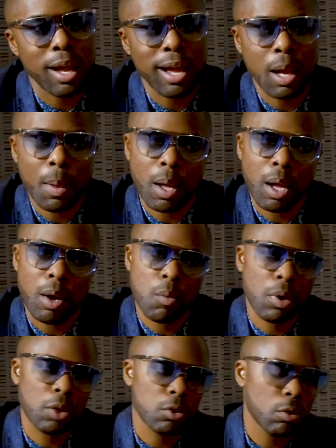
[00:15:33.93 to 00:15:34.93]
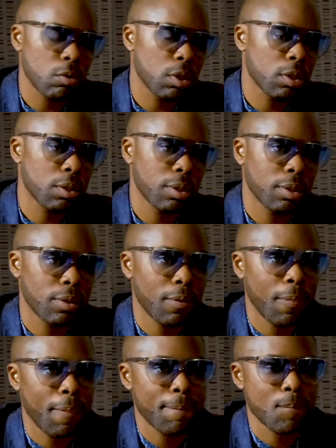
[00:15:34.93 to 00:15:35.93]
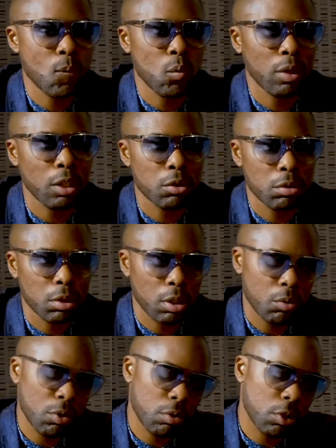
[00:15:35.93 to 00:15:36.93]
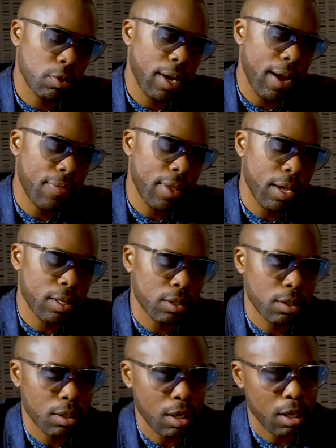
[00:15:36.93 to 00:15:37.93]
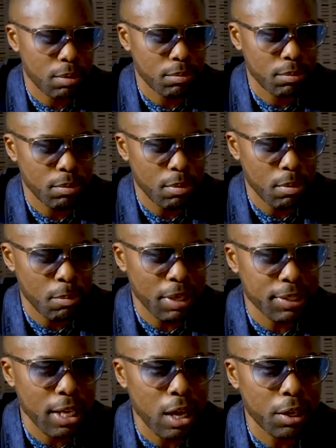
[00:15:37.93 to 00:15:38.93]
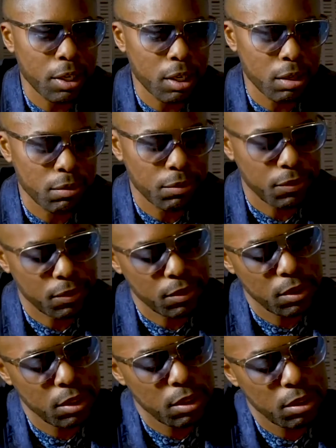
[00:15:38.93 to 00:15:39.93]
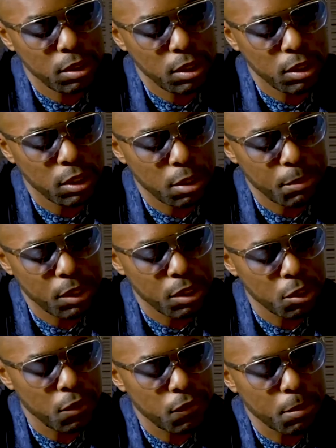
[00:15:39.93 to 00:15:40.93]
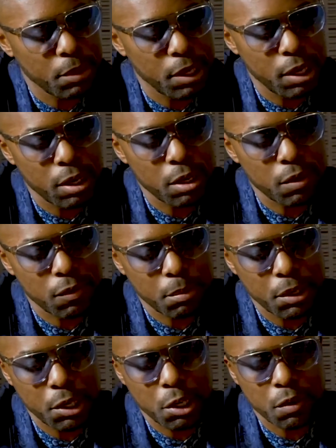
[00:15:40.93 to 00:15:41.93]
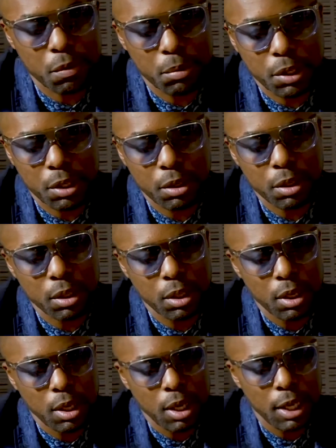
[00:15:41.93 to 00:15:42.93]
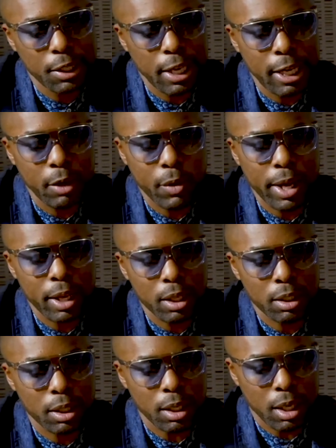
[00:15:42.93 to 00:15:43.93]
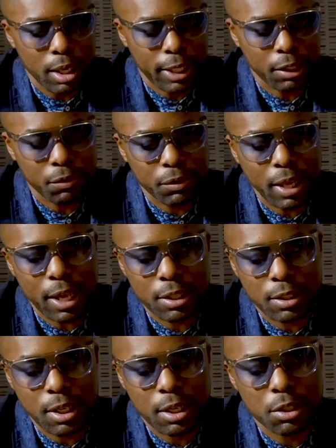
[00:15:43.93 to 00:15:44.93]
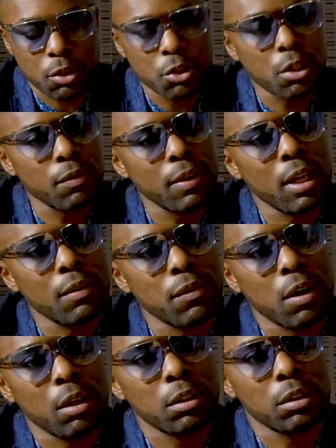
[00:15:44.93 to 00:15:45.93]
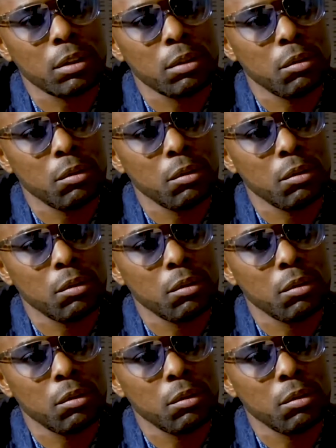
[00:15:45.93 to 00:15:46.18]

We're not doing good. We're not doing good. We still have that mentality of, you know, I mean, you're from here, you're from here, you're from there. At the end of the way, like the flag says, Union fait la force.